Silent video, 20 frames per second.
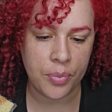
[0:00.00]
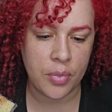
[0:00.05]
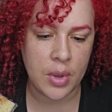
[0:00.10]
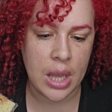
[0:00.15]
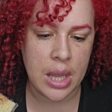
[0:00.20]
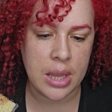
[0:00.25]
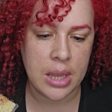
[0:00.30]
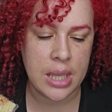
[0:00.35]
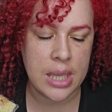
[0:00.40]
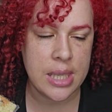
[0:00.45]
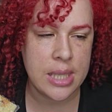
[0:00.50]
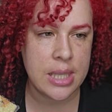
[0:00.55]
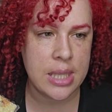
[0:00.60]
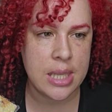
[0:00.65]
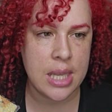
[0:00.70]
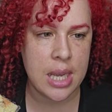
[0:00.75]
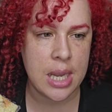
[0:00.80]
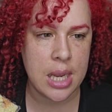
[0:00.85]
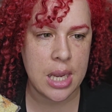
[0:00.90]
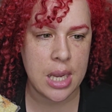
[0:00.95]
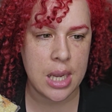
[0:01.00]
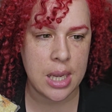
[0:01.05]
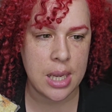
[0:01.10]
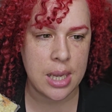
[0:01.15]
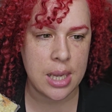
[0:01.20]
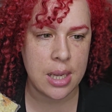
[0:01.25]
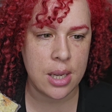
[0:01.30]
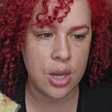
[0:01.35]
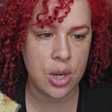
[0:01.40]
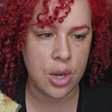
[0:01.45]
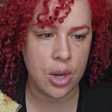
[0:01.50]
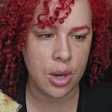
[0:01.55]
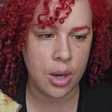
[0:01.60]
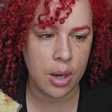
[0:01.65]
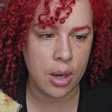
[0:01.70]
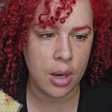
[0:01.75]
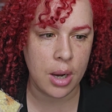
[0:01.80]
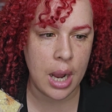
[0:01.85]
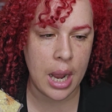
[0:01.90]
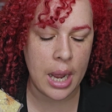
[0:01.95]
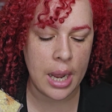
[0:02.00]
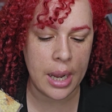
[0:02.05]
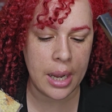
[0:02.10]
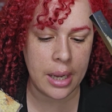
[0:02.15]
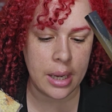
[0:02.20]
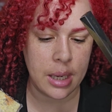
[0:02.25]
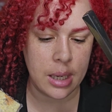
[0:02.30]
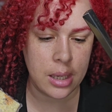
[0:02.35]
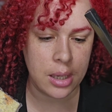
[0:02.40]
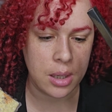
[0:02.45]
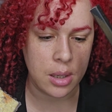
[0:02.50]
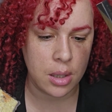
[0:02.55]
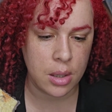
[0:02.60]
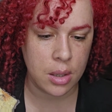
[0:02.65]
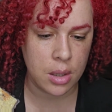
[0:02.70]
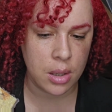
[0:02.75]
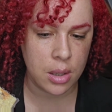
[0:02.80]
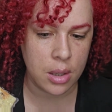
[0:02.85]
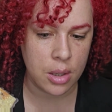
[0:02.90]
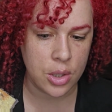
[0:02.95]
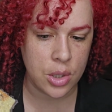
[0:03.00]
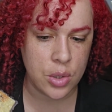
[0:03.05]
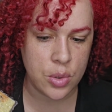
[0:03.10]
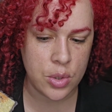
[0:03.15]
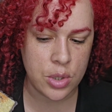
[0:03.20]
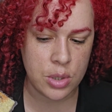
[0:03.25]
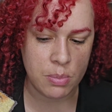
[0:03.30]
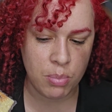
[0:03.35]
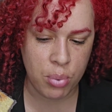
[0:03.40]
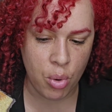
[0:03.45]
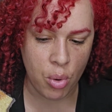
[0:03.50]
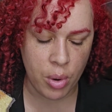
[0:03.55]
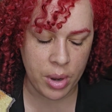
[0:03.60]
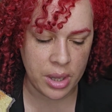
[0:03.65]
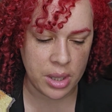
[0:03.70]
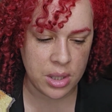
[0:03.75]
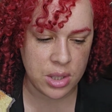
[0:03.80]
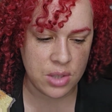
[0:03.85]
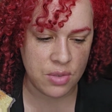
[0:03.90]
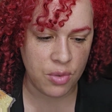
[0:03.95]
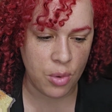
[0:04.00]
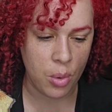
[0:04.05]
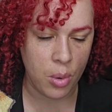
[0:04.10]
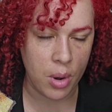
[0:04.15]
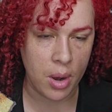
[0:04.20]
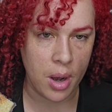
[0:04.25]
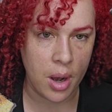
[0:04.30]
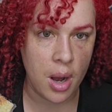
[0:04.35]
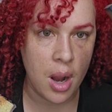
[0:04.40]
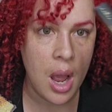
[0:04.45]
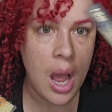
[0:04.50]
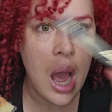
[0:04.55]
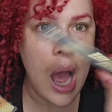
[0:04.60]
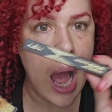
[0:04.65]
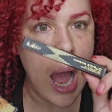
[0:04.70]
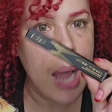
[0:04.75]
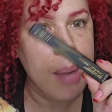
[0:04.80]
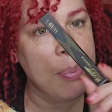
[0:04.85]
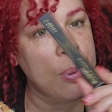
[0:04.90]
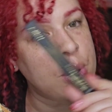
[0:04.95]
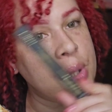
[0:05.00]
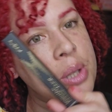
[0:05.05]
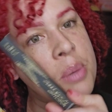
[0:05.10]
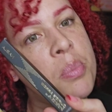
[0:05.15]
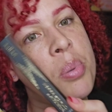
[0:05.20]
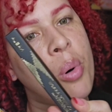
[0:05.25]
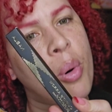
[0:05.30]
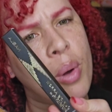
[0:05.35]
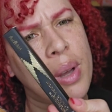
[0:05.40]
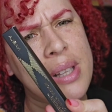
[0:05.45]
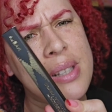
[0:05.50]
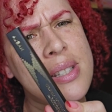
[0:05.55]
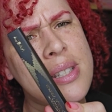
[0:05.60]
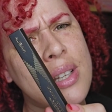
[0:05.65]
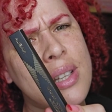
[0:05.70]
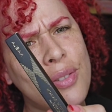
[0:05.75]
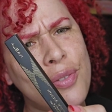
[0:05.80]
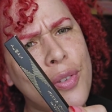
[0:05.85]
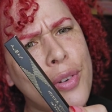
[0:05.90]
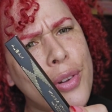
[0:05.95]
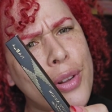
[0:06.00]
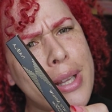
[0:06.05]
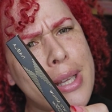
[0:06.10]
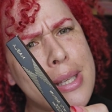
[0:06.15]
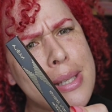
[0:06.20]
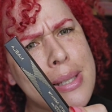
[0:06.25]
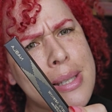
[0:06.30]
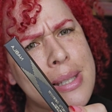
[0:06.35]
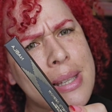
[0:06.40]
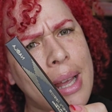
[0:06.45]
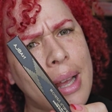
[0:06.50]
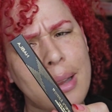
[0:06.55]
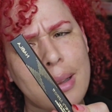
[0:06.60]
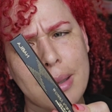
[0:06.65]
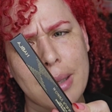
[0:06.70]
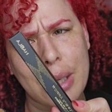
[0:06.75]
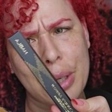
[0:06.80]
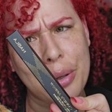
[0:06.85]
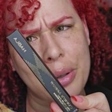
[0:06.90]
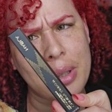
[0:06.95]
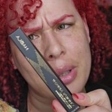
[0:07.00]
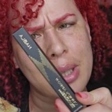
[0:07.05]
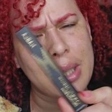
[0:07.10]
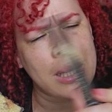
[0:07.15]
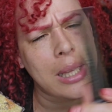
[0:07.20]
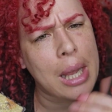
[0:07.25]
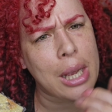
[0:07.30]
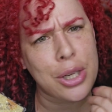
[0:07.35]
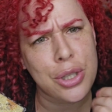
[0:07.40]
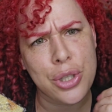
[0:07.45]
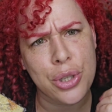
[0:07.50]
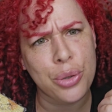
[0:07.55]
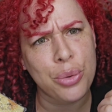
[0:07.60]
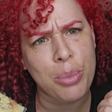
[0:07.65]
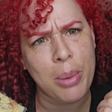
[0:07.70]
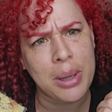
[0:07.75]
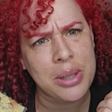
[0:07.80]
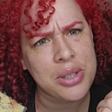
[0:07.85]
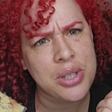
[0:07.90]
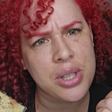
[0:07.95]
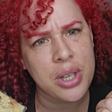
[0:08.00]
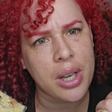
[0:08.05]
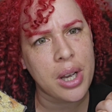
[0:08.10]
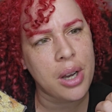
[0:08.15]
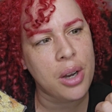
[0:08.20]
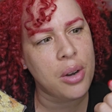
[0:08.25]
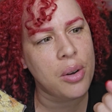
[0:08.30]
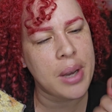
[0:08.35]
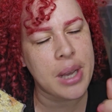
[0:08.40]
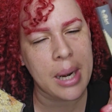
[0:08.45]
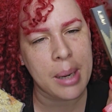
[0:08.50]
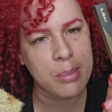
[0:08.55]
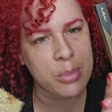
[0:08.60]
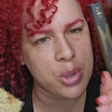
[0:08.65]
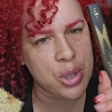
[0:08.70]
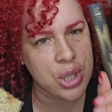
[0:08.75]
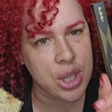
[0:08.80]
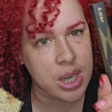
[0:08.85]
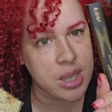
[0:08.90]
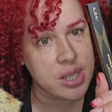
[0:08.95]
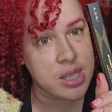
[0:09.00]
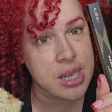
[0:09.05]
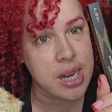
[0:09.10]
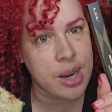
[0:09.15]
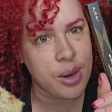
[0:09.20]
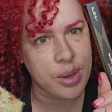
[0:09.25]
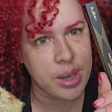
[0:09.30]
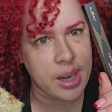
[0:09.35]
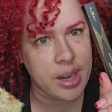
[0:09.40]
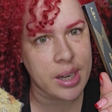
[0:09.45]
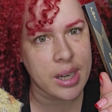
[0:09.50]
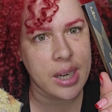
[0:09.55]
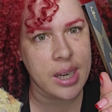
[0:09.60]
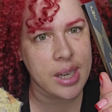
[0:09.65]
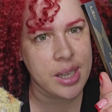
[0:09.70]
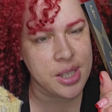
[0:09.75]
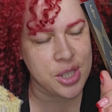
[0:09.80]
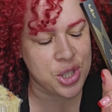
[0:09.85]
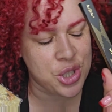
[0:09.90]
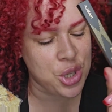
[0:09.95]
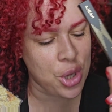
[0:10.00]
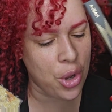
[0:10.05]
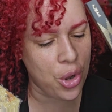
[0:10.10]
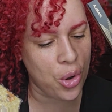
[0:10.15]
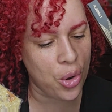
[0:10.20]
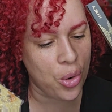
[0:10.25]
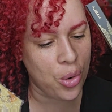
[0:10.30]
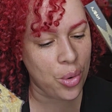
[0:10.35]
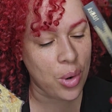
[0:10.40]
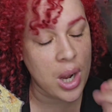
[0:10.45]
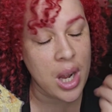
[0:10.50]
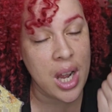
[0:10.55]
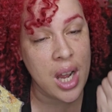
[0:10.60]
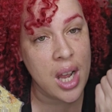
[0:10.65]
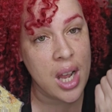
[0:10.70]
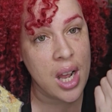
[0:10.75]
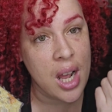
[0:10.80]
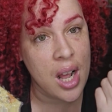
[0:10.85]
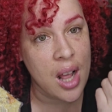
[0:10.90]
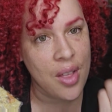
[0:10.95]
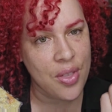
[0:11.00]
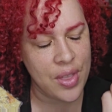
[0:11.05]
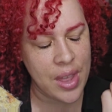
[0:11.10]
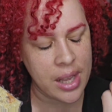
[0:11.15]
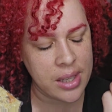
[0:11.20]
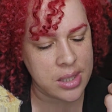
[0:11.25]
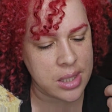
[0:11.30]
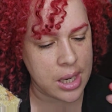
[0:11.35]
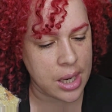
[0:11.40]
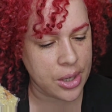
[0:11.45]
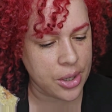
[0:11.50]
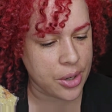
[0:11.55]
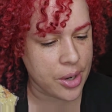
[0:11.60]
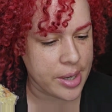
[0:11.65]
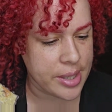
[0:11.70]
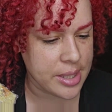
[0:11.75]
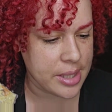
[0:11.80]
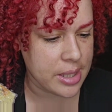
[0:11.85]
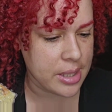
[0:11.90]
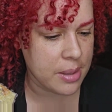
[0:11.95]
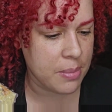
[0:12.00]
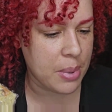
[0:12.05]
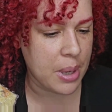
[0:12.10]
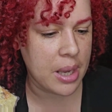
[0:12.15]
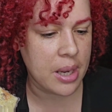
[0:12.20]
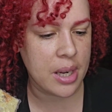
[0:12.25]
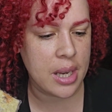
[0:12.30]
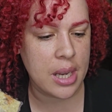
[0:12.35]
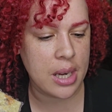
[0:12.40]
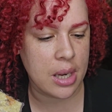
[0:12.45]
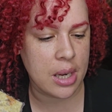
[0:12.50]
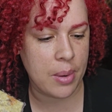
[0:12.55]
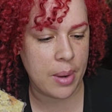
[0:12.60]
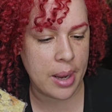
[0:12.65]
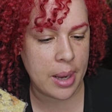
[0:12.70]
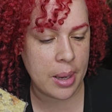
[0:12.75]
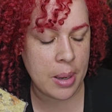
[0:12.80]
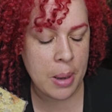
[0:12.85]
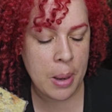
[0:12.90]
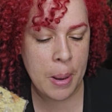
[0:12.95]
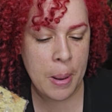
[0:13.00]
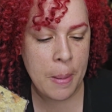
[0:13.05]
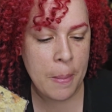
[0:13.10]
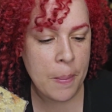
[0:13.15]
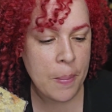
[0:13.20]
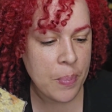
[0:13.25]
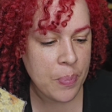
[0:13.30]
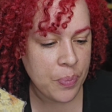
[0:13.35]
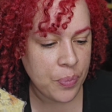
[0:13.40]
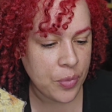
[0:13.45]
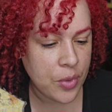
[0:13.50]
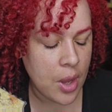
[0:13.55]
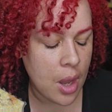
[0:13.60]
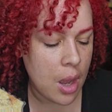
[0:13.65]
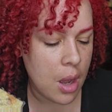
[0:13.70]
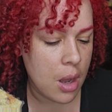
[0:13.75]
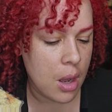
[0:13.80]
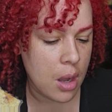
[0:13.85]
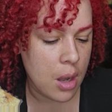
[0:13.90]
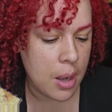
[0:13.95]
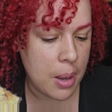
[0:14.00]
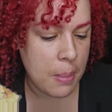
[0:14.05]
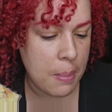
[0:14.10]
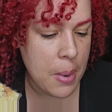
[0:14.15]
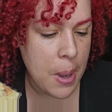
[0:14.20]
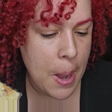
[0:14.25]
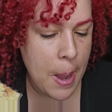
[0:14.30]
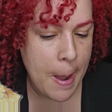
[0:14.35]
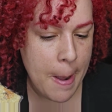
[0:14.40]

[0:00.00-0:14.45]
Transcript: And this thing here, I used points for. I put the points in for this like literally like 2 months ago, and I'm just now getting it. So that's kind of crazy. But anyway, and